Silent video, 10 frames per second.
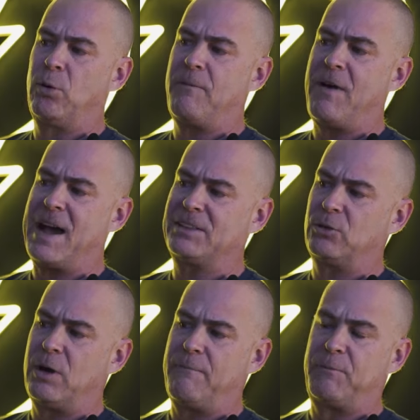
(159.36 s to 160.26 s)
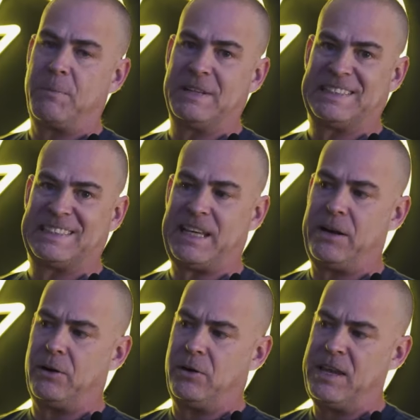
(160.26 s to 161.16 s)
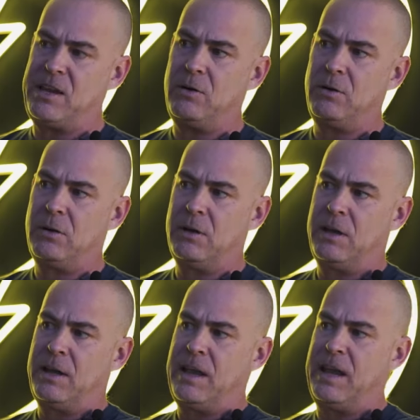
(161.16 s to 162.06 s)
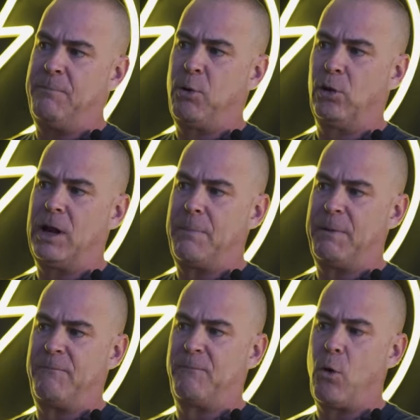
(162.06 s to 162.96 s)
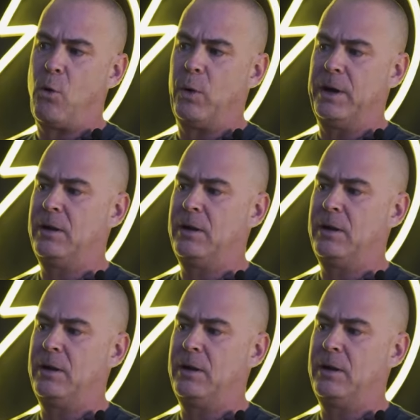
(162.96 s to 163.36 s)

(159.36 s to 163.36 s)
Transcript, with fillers: the visor up from the center here and pull it up and forward,